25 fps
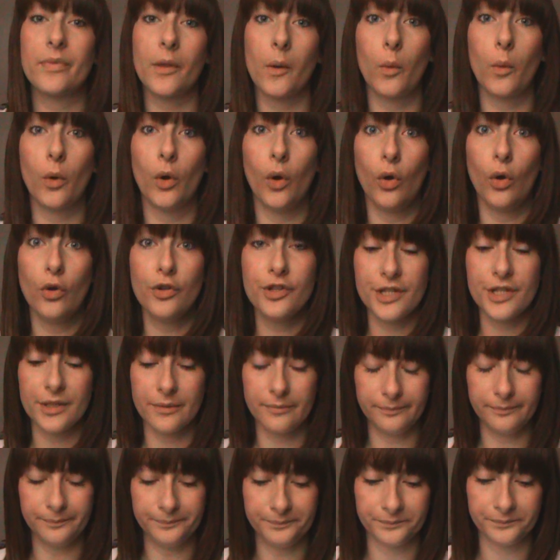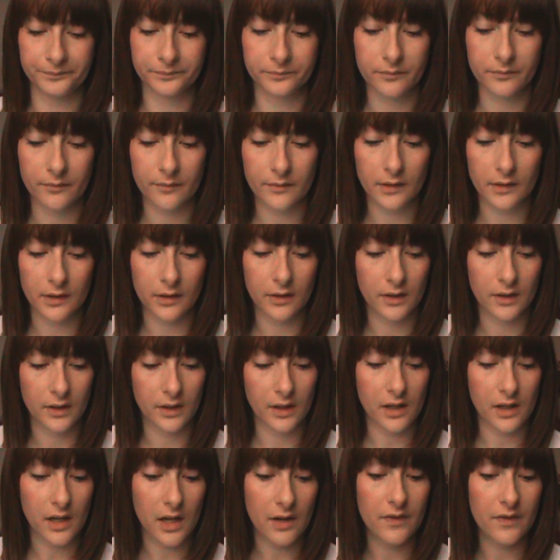were awesome.
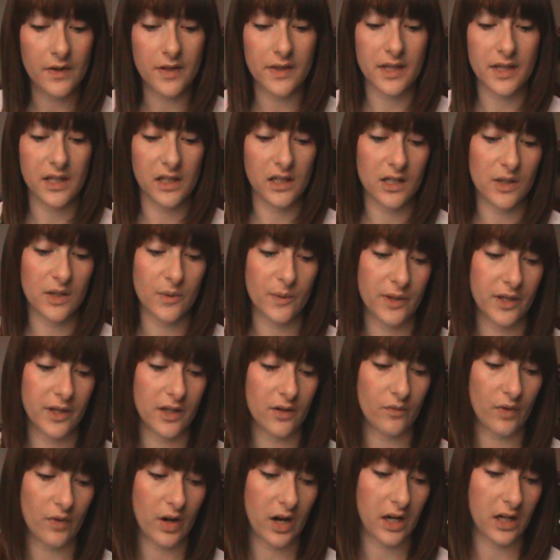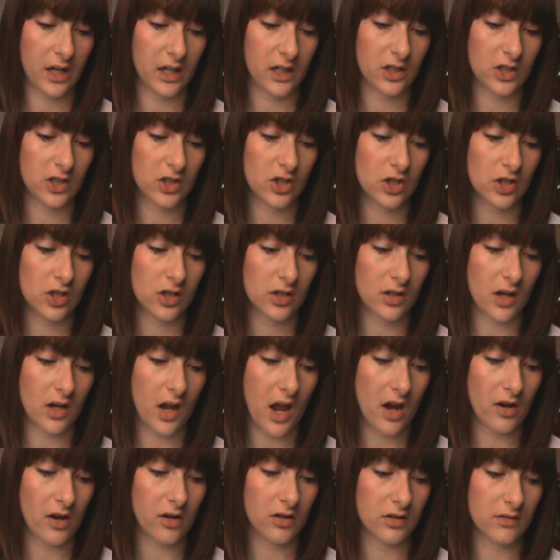Everything is within range.
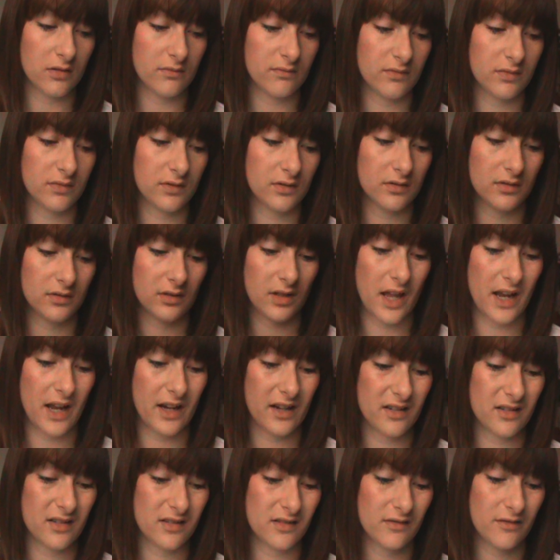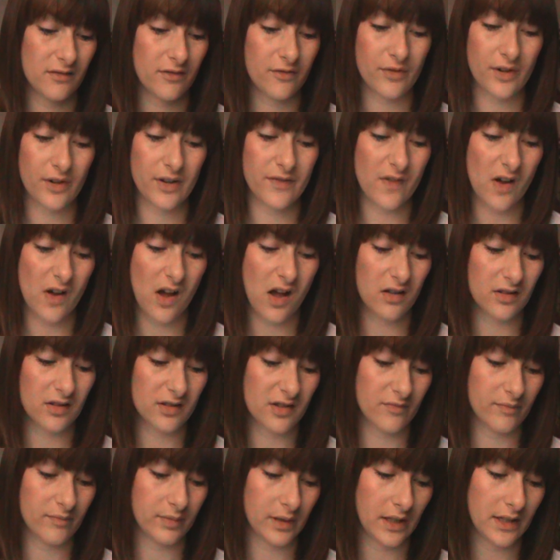I got like 3 vials
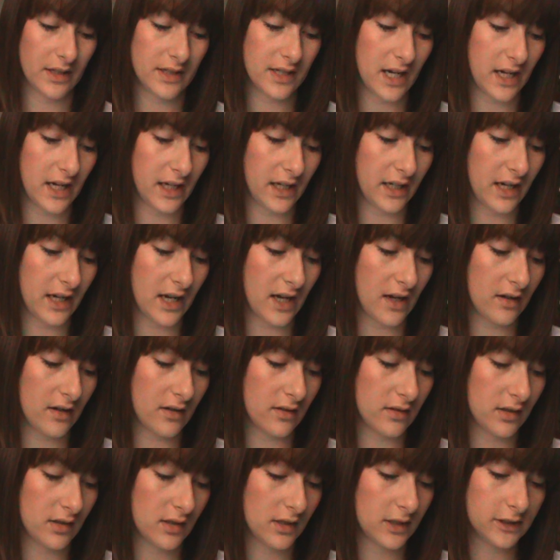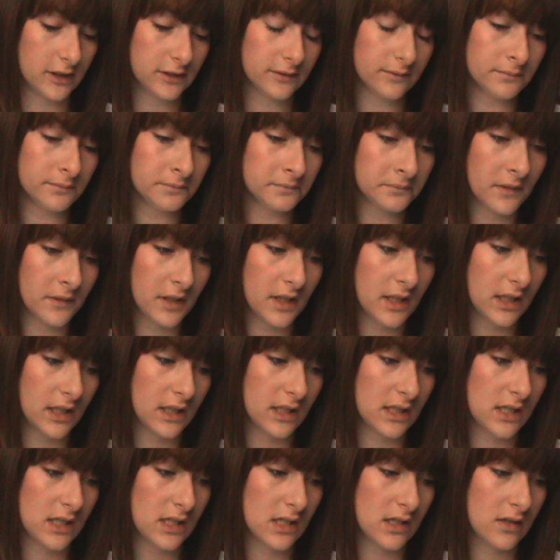of blood taken out,
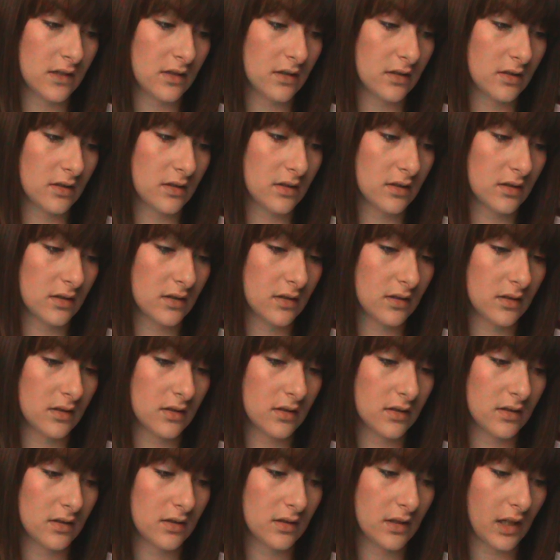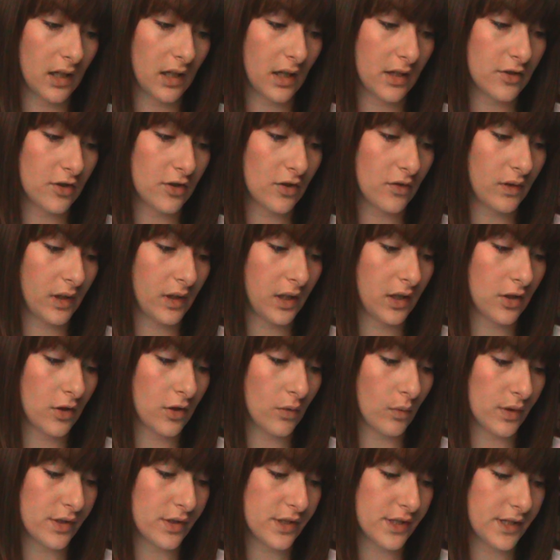and like I don't really know
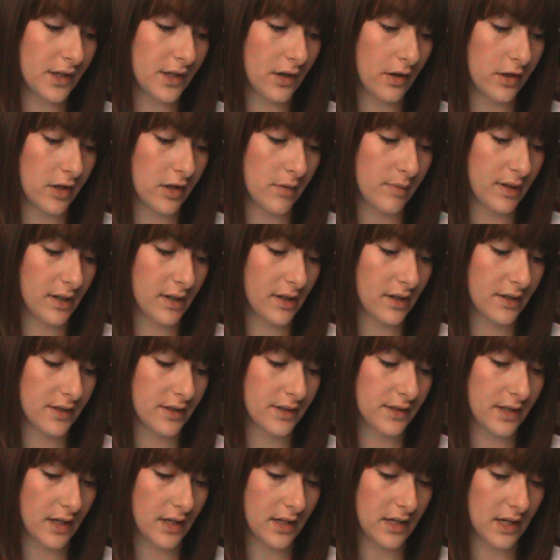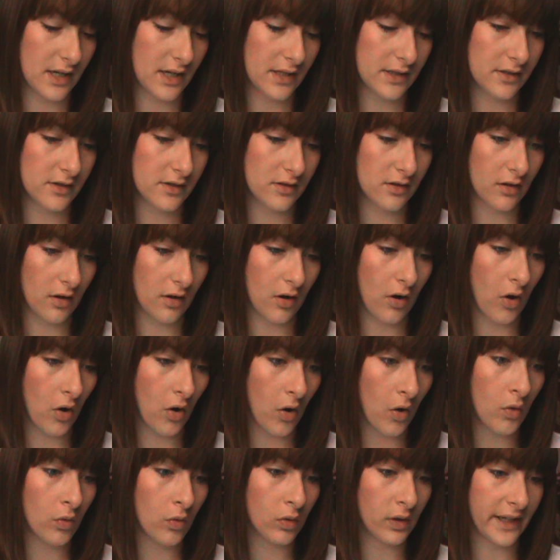what to tell you because they tested on a
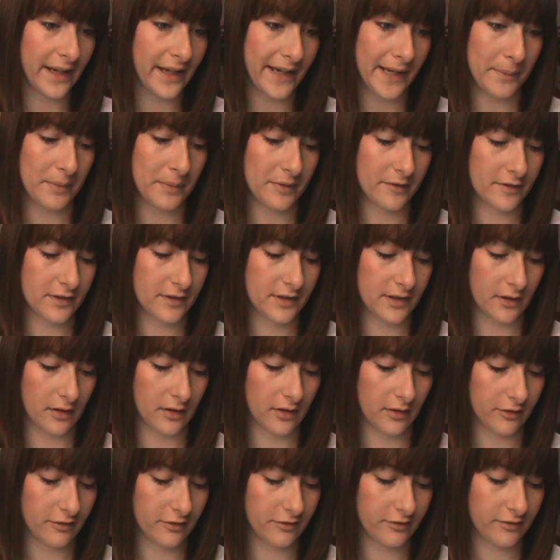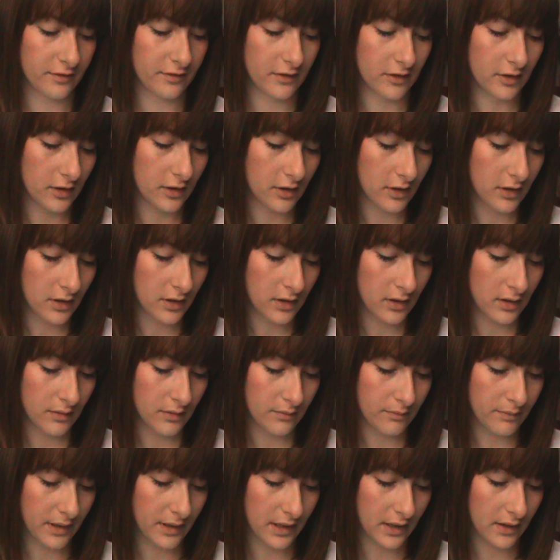whole heap of
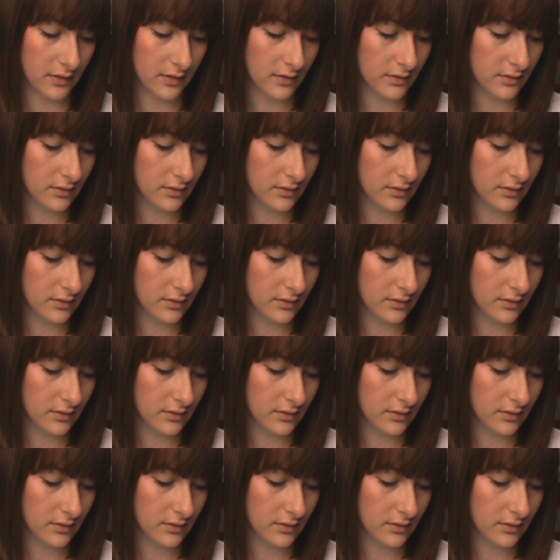stuff, but